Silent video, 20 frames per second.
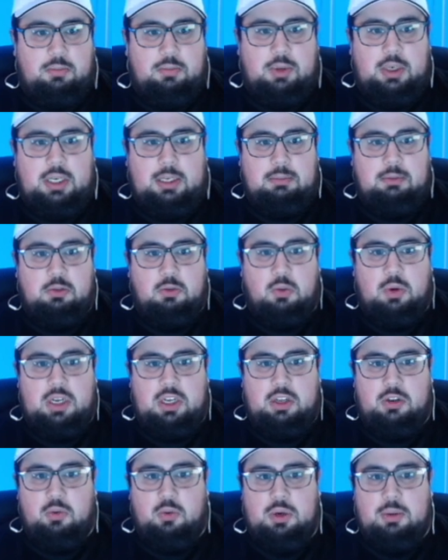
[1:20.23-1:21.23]
put up
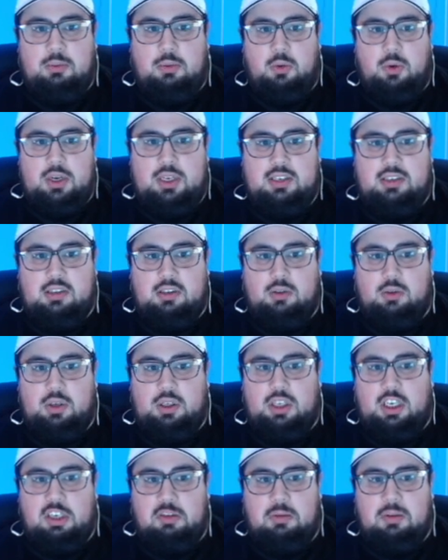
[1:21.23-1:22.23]
23 points and
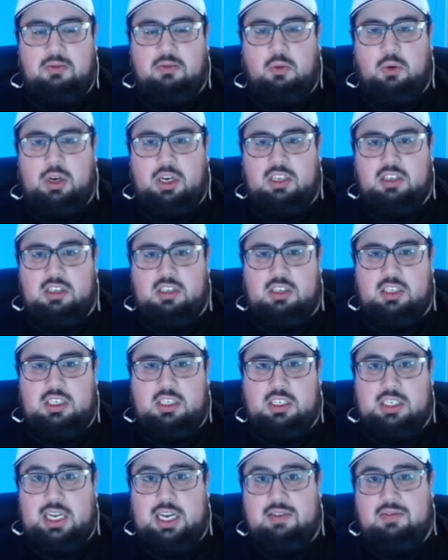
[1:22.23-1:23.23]
only lost by four against a
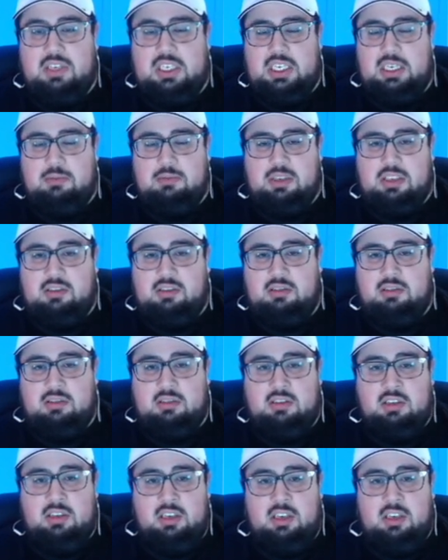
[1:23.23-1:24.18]
Navy team that's